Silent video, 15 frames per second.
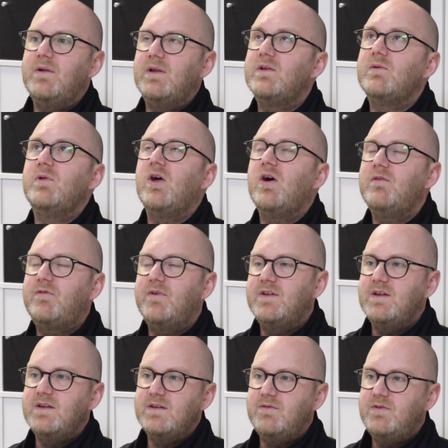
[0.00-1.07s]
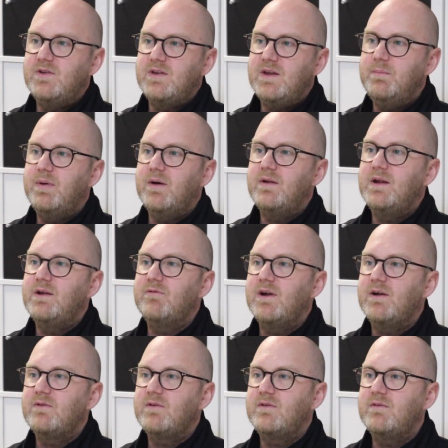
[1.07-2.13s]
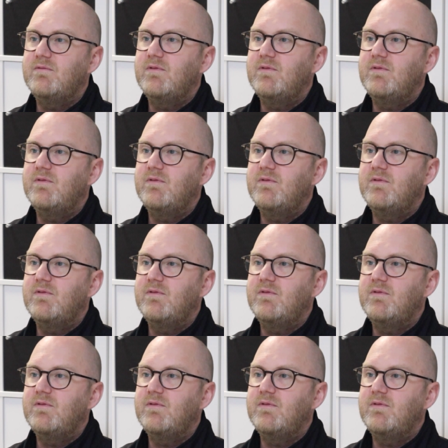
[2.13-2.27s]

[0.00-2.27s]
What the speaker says: Light fittings, if you see burning round